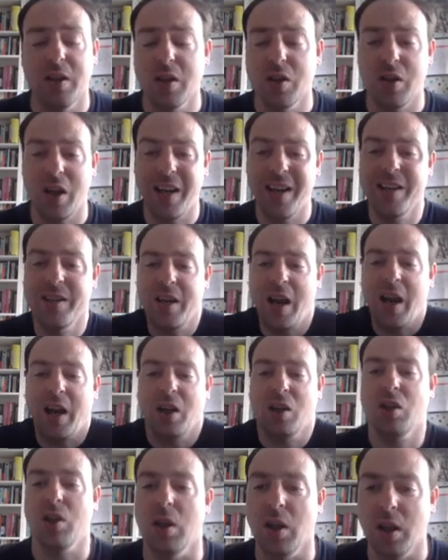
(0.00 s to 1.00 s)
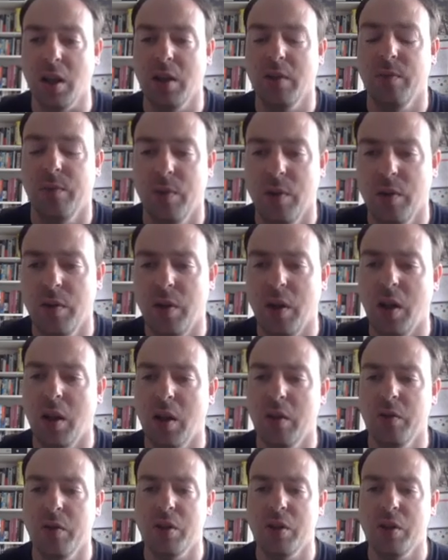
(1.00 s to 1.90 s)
this is actually the